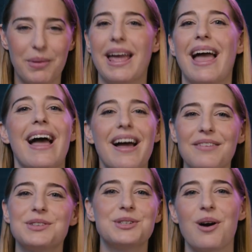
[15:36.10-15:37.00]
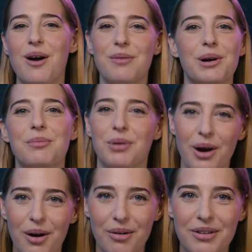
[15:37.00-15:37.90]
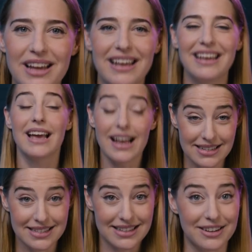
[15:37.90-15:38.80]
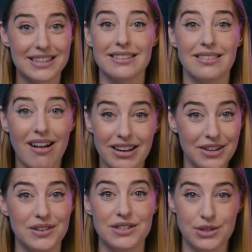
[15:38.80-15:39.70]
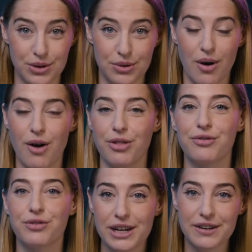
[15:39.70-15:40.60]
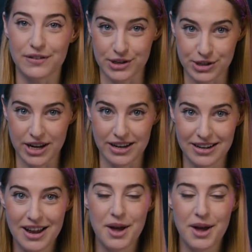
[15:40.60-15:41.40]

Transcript: We have to talk about Pro. Yes, there is a lot you can do on the free version,